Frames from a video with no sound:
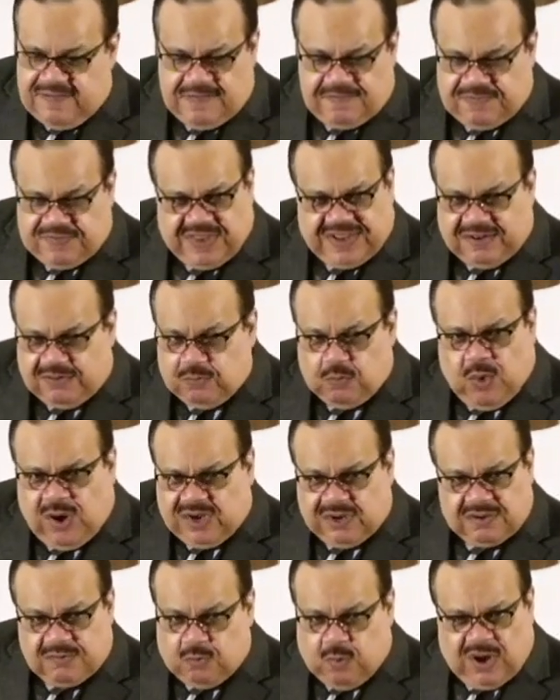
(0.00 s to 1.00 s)
That one,
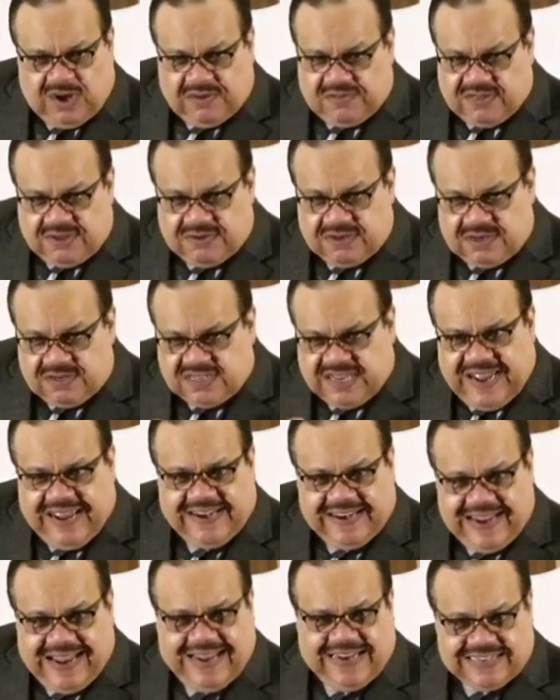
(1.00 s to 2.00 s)
one of the
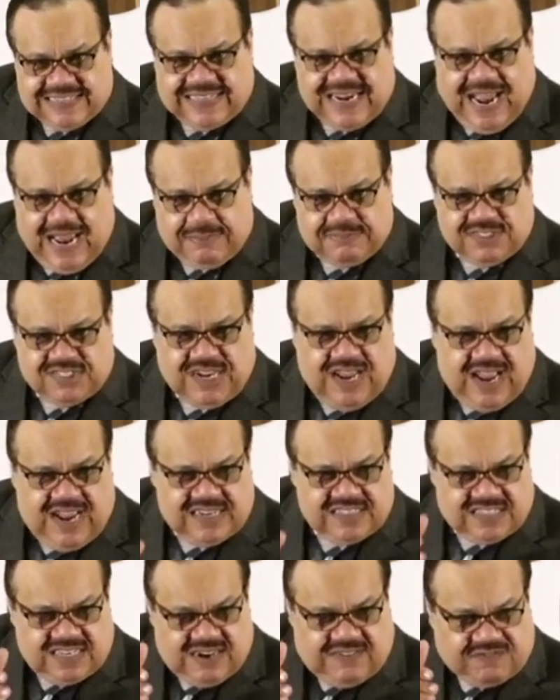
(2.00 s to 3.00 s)
10 end time
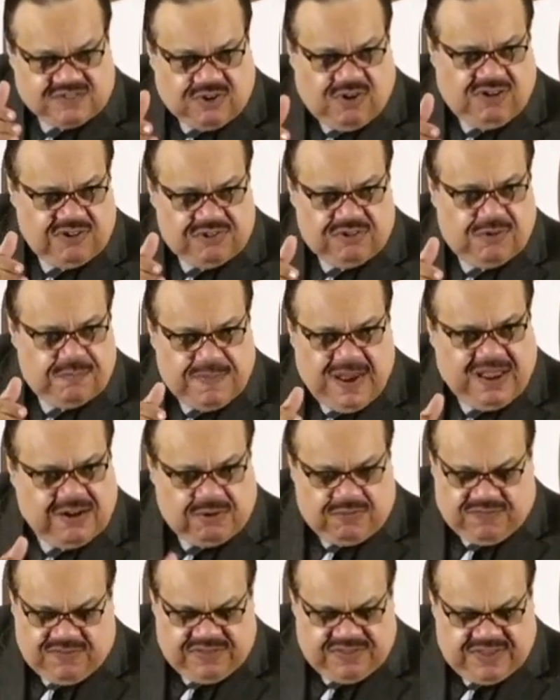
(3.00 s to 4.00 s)
signs that I've taught you about
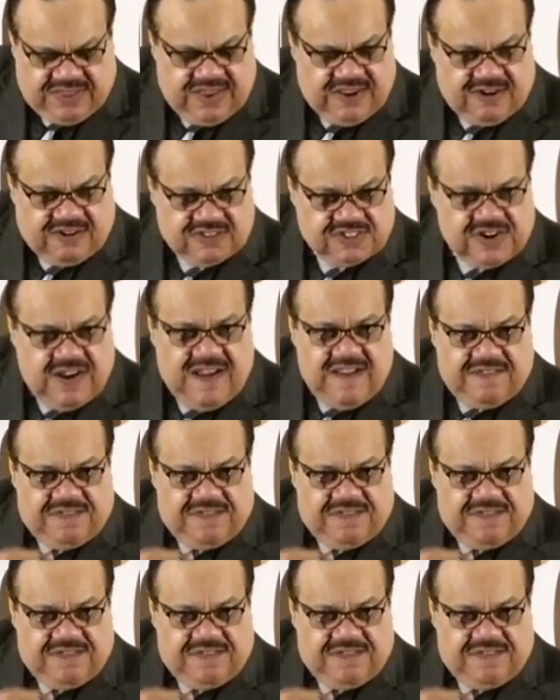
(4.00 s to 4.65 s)
over the years,